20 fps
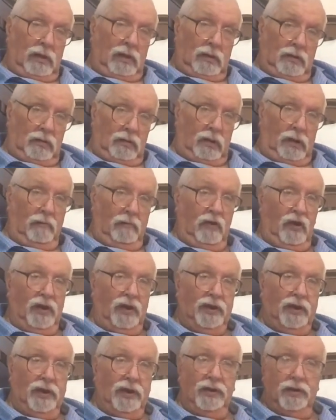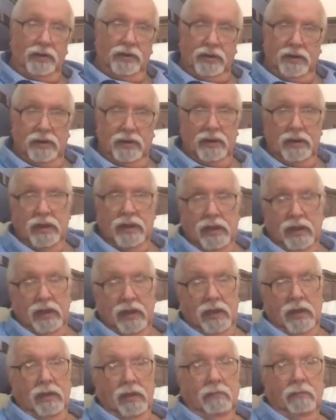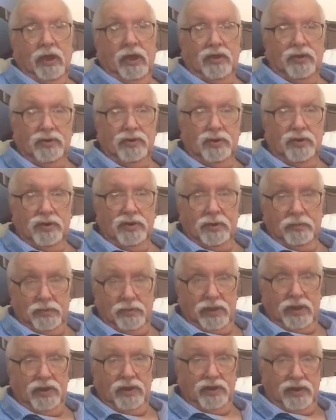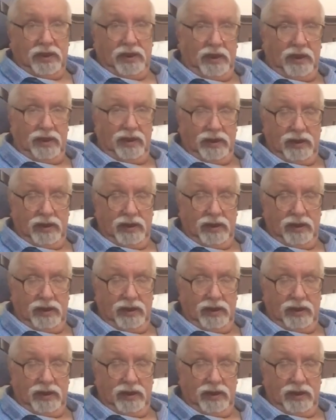Crime rate in passenger ships these days